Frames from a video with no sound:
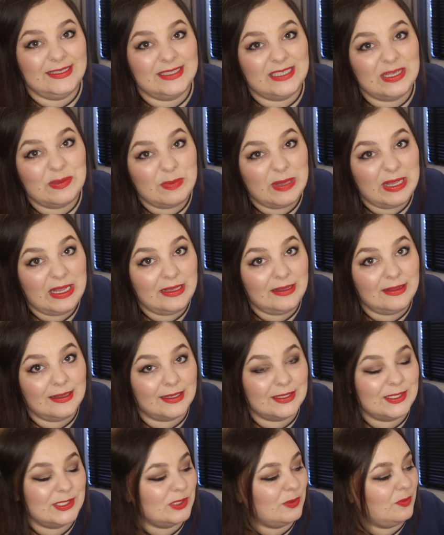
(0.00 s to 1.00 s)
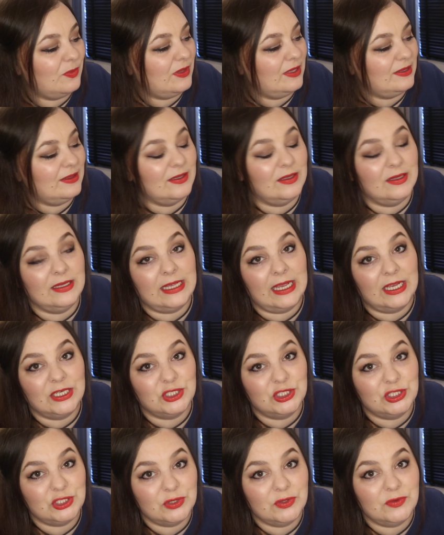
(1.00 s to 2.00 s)
To me, that's something that'll get
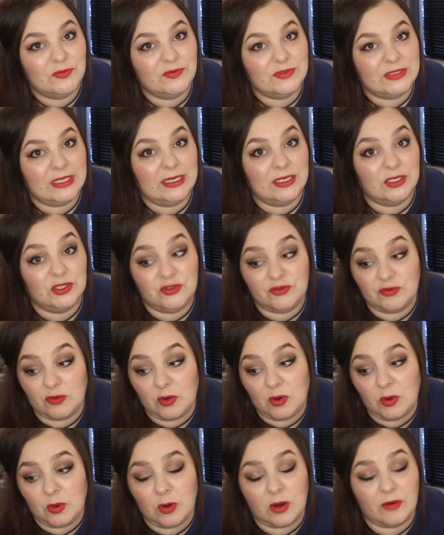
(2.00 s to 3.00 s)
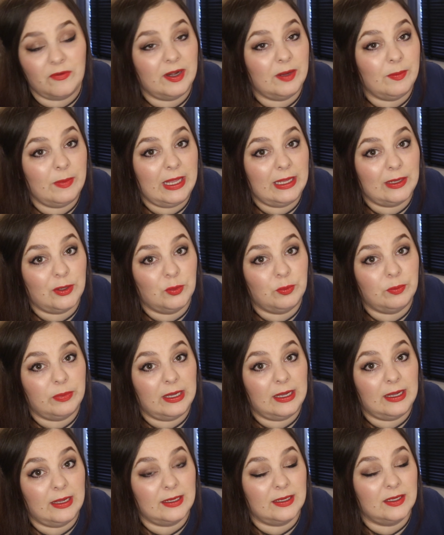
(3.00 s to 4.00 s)
shoved in a drawer or in a makeup
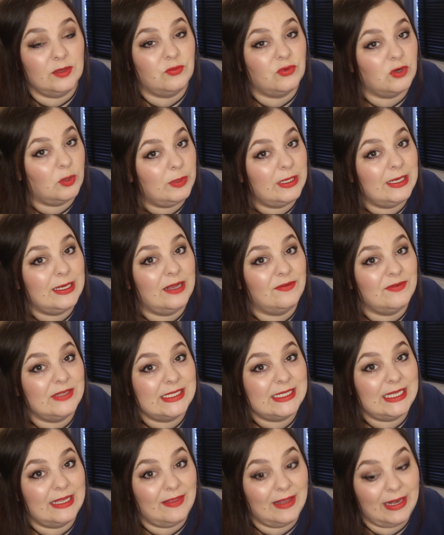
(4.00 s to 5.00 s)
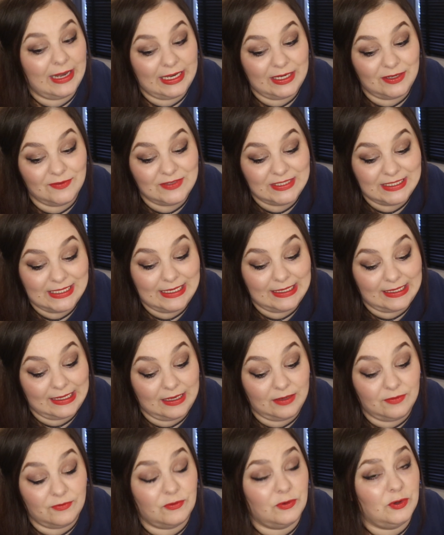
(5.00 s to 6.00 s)
bag and probably never see the light of day
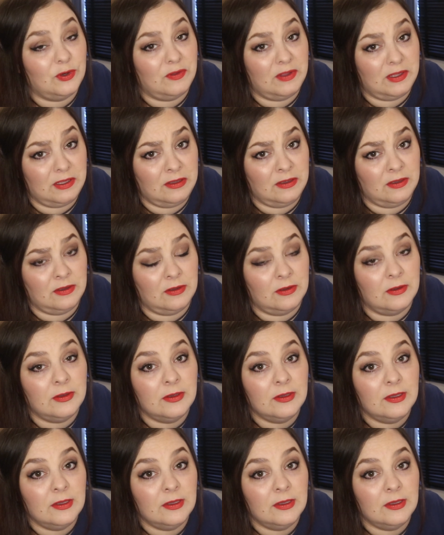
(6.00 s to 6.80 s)
again for another year.